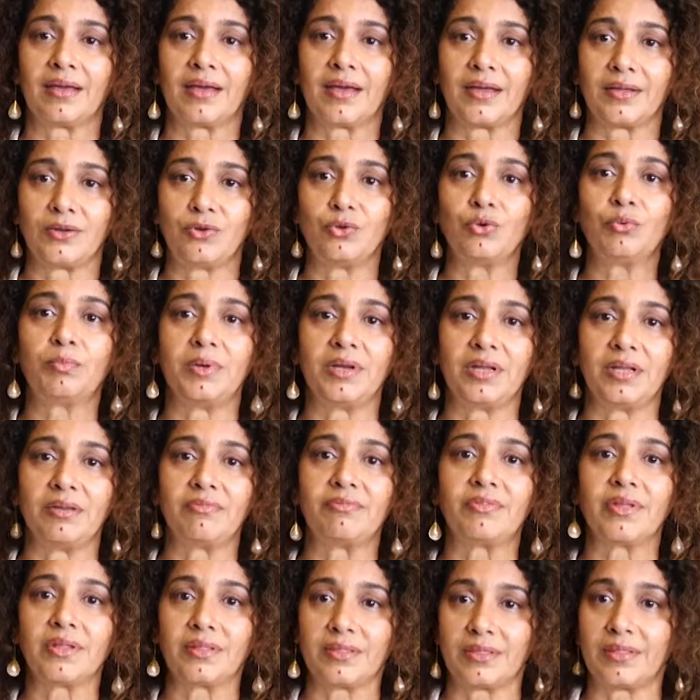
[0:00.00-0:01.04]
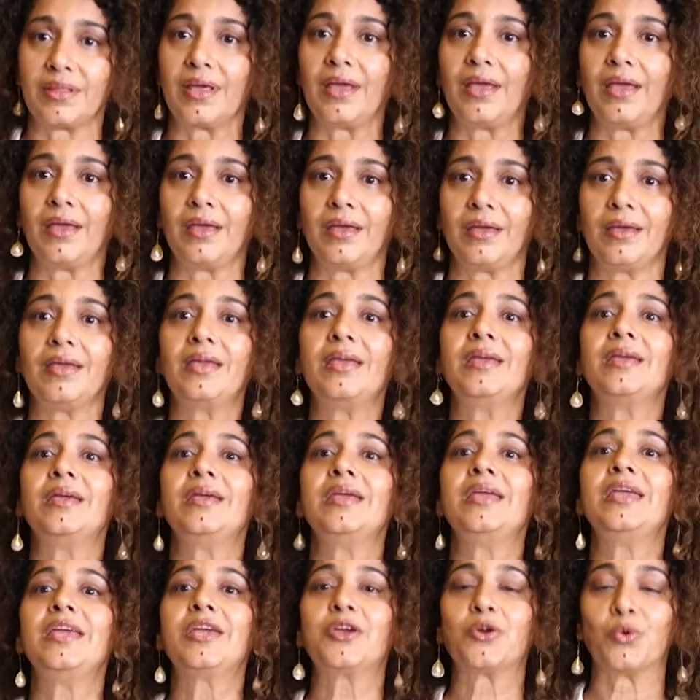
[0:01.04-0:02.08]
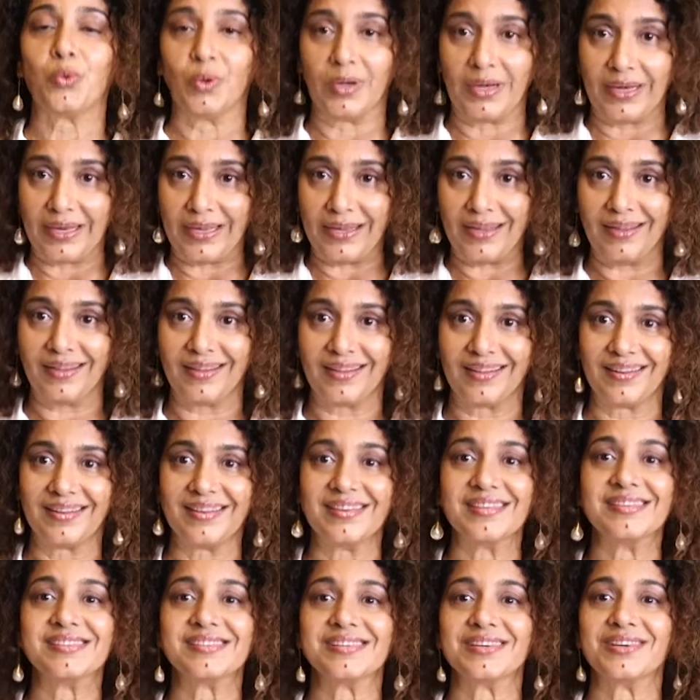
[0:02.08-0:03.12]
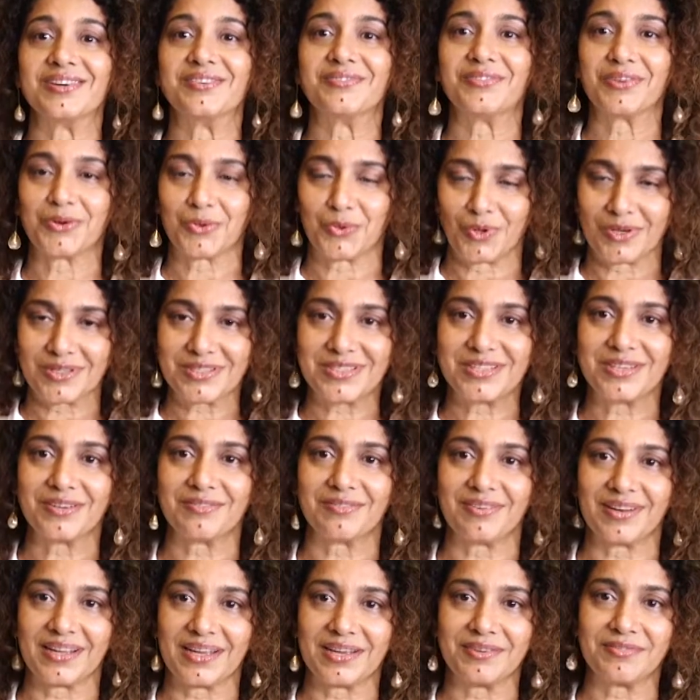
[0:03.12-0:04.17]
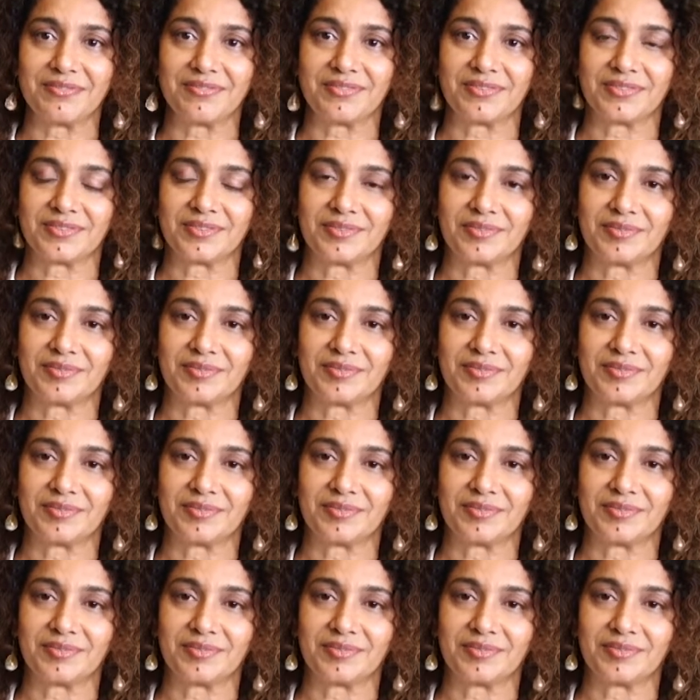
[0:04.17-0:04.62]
I do believe that they equally deserve a quality of life.